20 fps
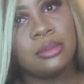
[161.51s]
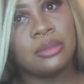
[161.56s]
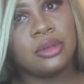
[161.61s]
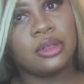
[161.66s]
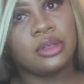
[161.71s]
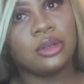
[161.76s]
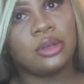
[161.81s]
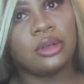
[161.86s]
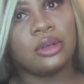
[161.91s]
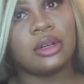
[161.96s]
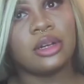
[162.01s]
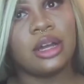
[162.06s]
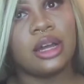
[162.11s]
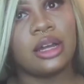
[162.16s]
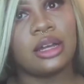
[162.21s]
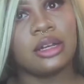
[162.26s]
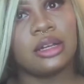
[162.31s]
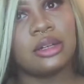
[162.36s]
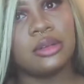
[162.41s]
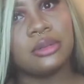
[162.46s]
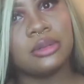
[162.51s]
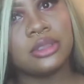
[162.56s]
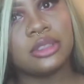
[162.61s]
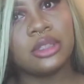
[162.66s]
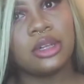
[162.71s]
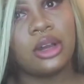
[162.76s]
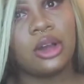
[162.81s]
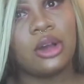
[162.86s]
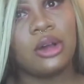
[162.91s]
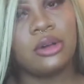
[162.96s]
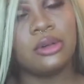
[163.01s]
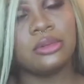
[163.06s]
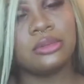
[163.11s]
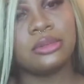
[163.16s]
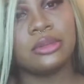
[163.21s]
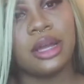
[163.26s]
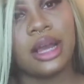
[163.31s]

Put a little, what's it called?